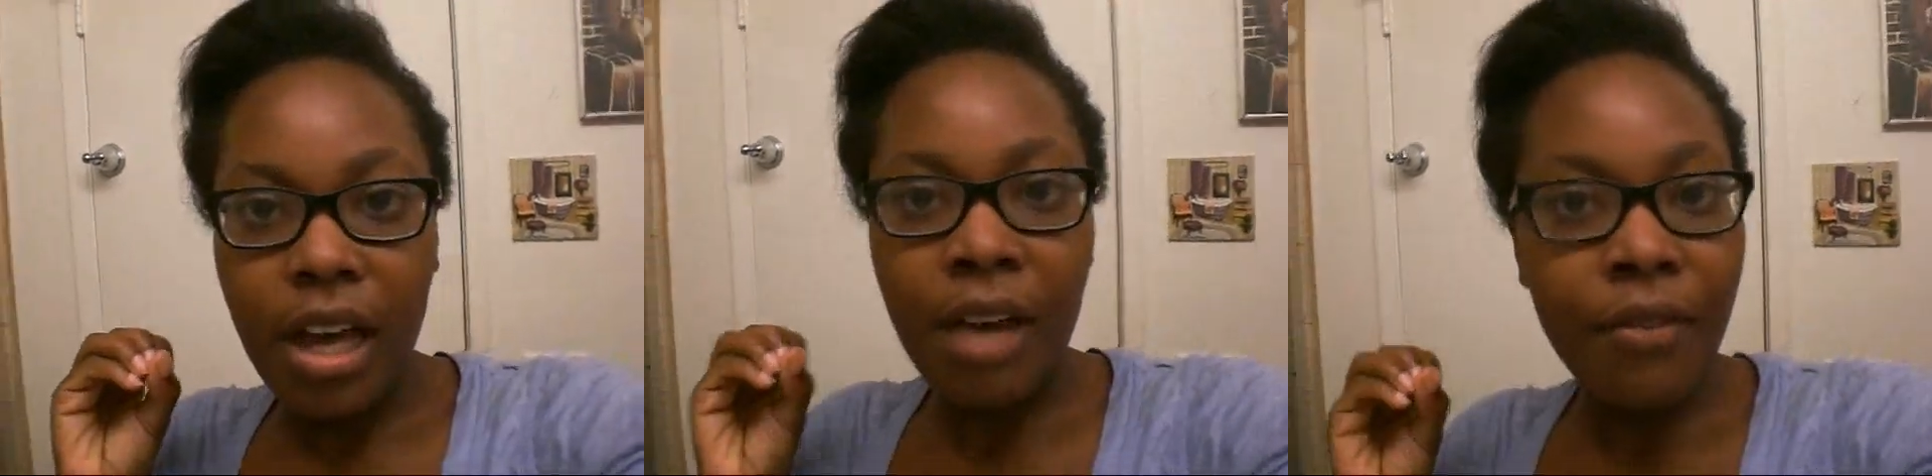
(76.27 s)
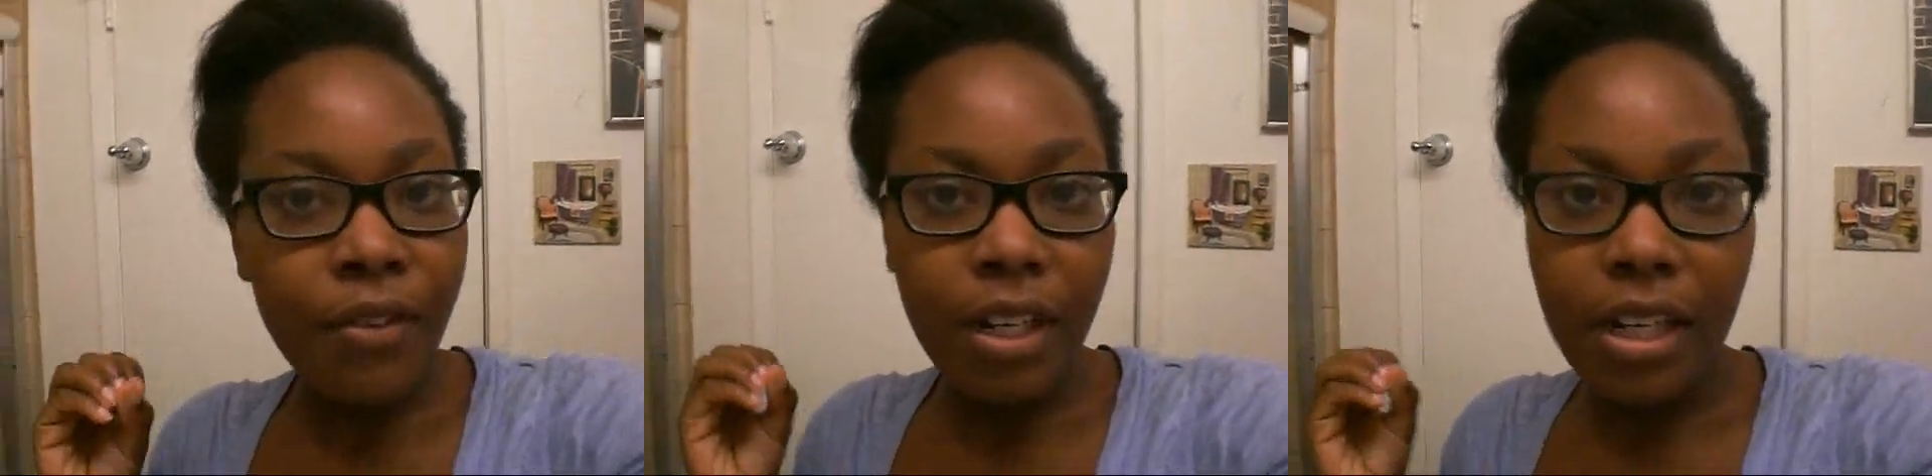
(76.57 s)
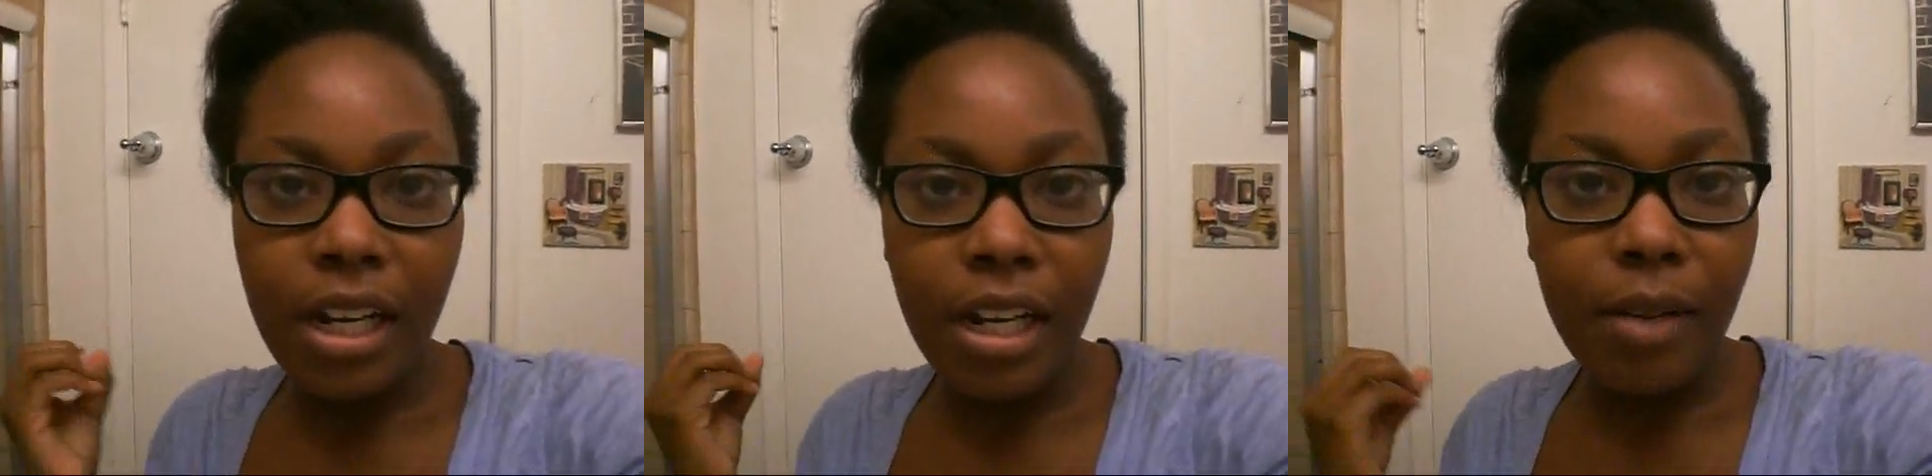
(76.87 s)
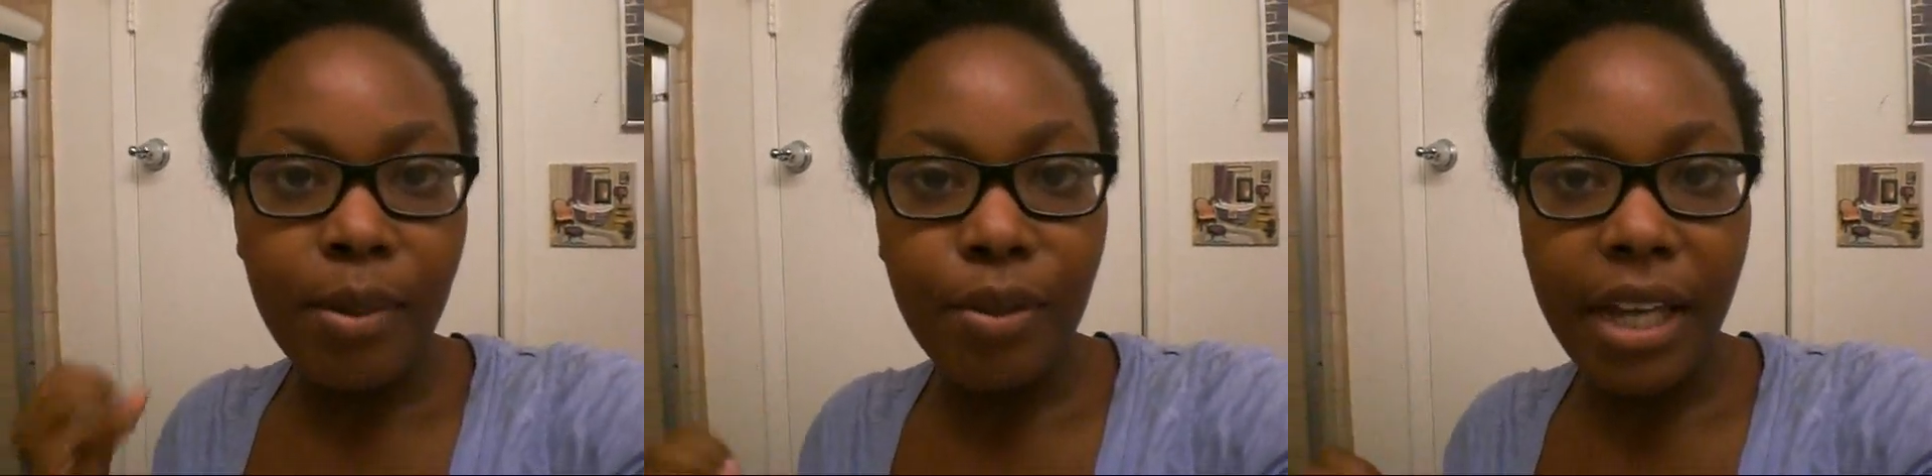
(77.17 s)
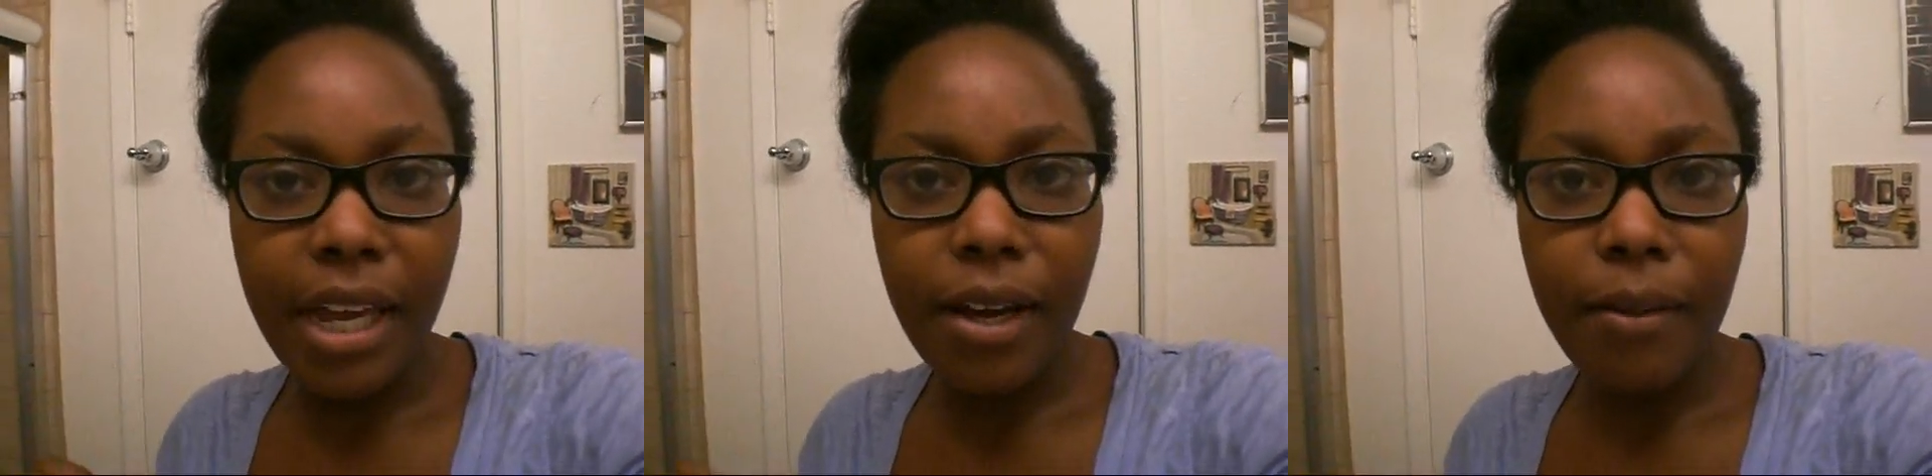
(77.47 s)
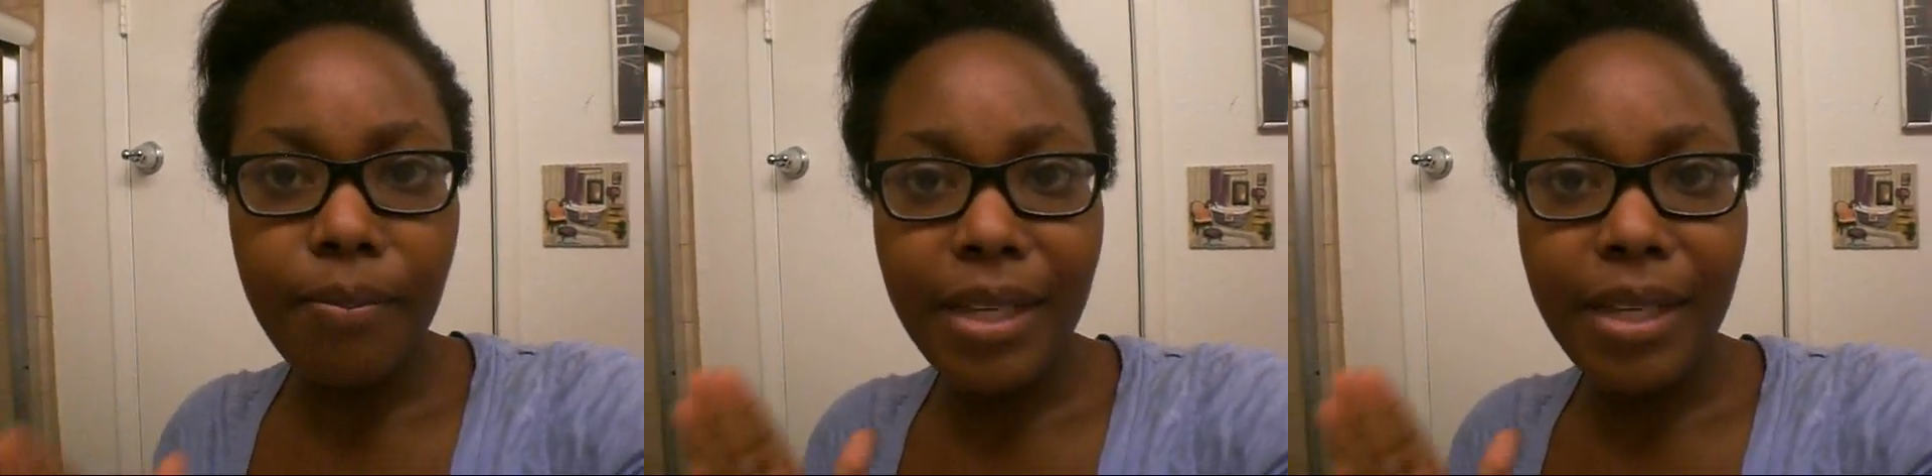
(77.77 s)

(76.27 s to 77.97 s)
I have a feeling not a lot of people care,